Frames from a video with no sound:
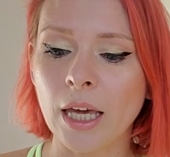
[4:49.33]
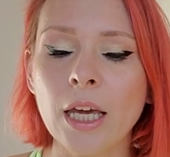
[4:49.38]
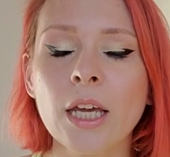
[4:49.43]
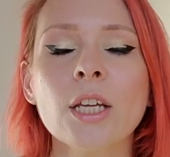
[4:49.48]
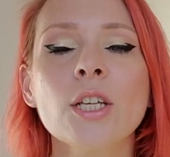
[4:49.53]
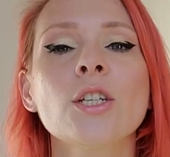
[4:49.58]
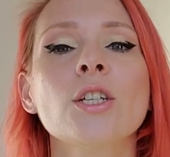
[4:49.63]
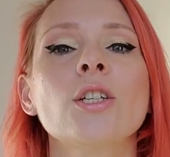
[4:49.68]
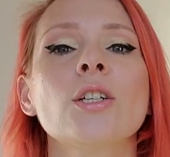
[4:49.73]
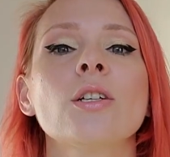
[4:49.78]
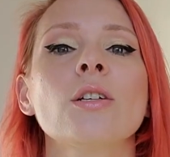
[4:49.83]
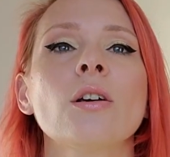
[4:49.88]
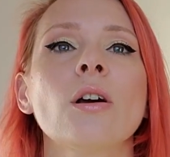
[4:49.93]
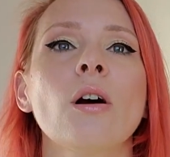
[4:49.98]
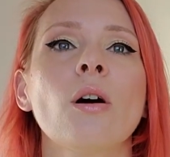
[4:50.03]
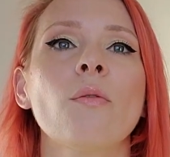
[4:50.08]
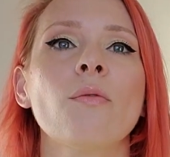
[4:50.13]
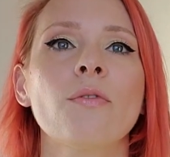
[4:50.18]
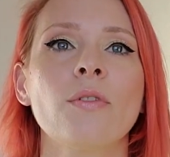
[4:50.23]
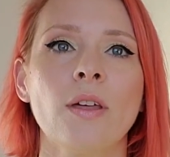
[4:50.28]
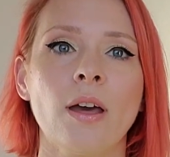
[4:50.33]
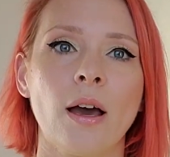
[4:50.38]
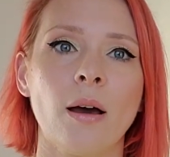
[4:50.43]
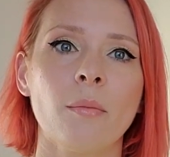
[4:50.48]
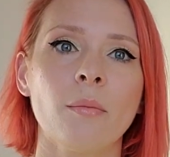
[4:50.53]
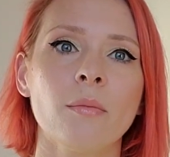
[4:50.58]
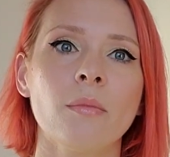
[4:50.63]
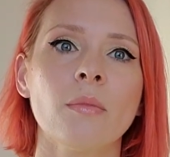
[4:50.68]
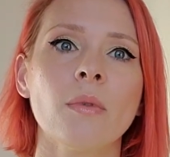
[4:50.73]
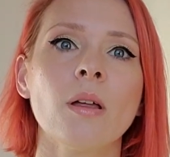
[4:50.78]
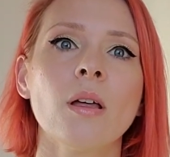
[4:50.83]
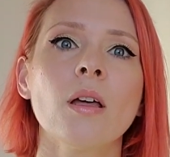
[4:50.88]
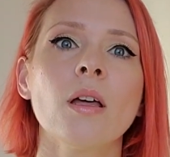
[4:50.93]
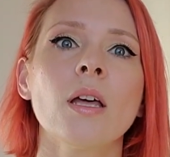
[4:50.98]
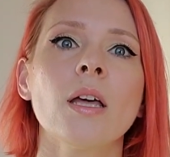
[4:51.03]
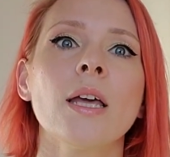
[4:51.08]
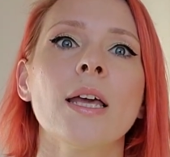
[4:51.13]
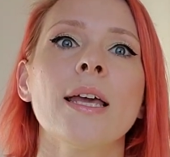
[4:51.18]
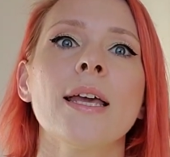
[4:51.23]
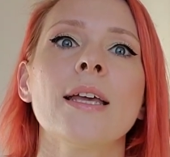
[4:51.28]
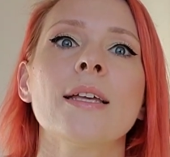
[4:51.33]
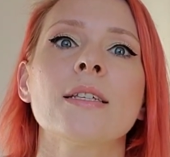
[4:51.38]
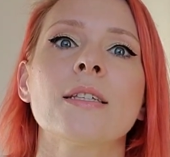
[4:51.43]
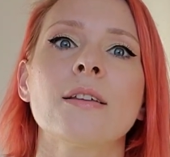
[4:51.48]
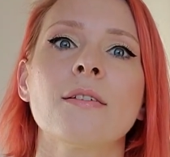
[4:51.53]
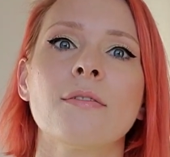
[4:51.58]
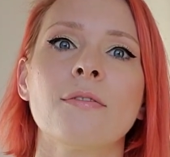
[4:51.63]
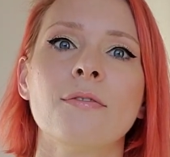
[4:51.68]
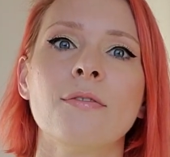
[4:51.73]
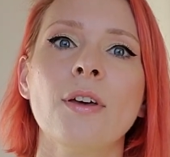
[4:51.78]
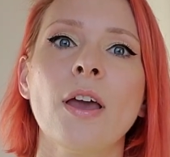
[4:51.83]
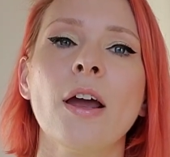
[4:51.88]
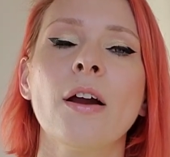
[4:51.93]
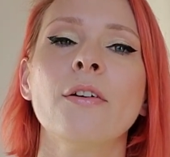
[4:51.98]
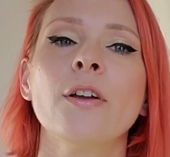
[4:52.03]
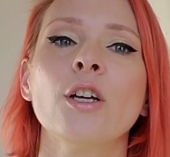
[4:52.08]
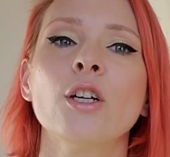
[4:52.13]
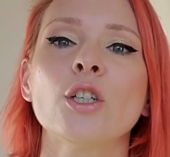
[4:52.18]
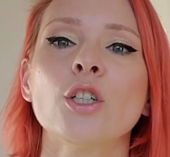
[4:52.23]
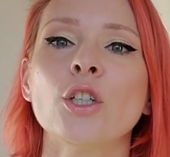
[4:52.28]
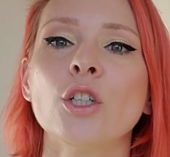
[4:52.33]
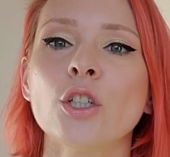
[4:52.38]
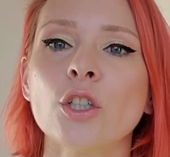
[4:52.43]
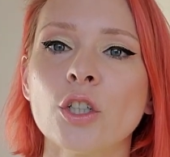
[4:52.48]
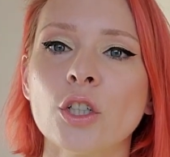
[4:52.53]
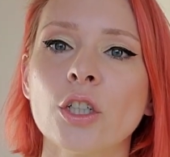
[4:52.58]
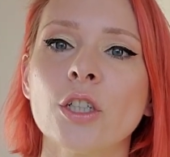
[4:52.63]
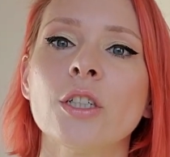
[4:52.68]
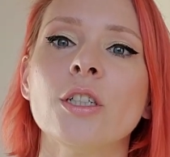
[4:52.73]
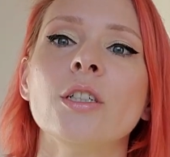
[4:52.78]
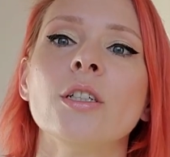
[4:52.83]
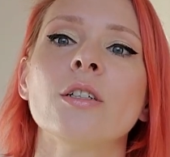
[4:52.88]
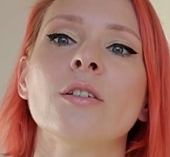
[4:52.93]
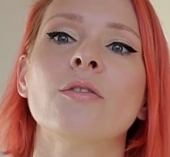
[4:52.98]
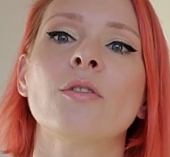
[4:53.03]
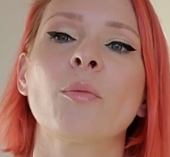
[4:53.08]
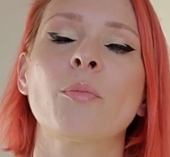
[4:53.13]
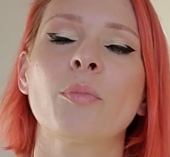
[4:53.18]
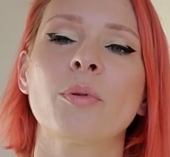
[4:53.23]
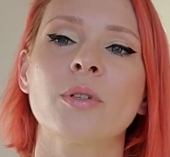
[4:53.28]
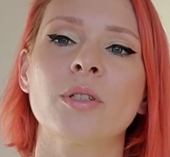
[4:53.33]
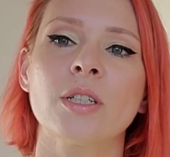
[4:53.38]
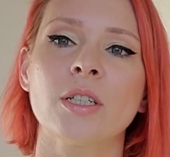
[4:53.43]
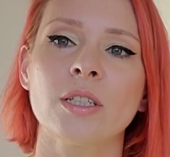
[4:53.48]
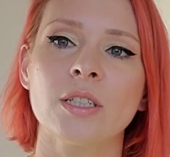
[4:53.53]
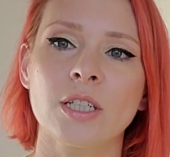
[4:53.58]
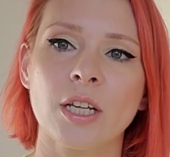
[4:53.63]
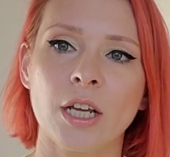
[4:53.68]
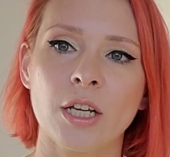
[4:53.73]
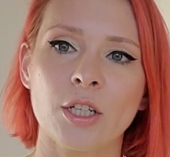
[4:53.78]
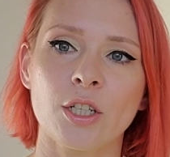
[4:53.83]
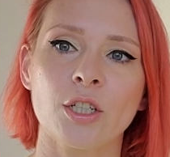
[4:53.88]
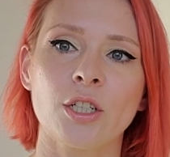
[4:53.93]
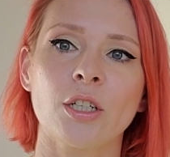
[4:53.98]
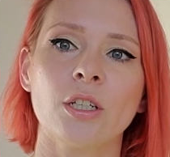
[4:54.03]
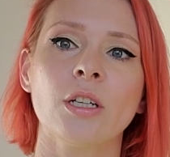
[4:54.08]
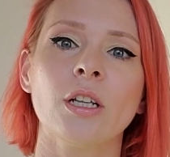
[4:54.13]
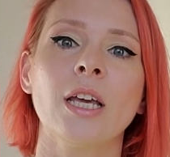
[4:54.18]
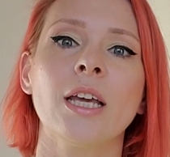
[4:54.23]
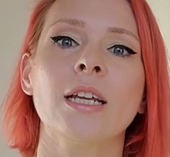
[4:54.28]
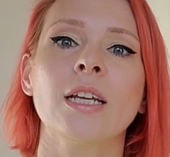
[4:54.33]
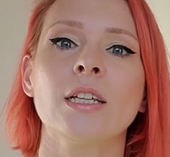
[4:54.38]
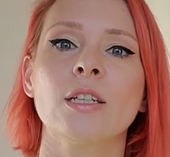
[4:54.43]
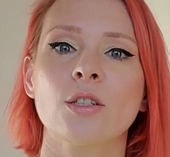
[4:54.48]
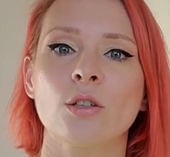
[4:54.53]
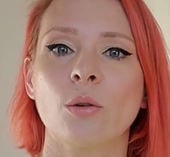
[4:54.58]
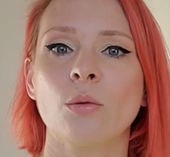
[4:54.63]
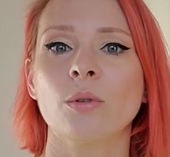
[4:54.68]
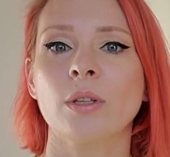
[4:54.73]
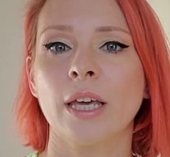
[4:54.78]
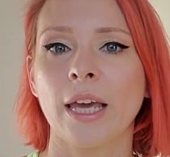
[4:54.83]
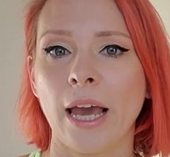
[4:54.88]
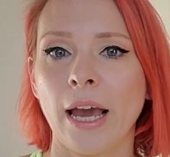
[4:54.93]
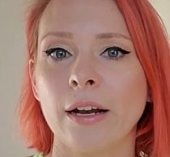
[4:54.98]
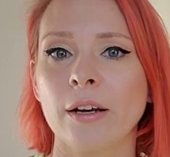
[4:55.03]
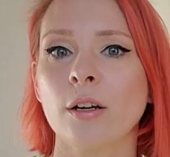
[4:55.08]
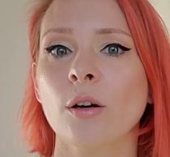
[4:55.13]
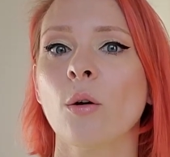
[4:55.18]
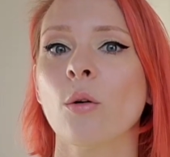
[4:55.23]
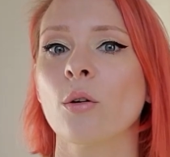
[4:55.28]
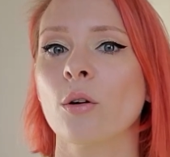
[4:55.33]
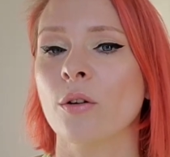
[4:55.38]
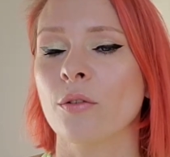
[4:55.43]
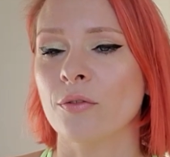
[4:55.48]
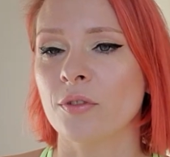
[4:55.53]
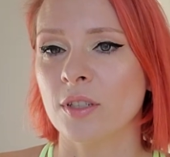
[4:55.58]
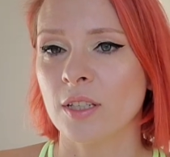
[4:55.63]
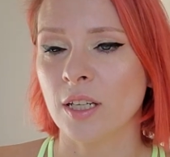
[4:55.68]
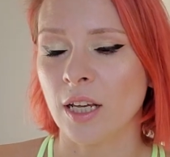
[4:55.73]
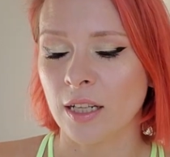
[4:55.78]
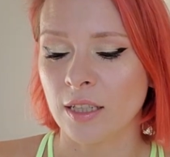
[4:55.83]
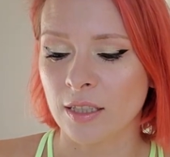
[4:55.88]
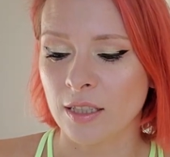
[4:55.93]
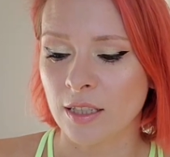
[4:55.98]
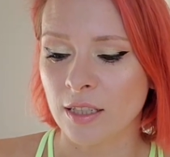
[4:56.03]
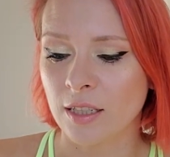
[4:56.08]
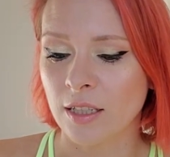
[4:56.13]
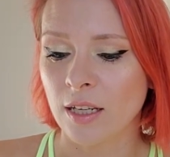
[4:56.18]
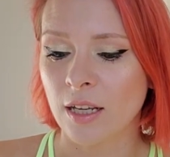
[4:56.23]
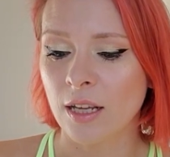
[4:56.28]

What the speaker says: Each of them is a very good representation in its own category of scents.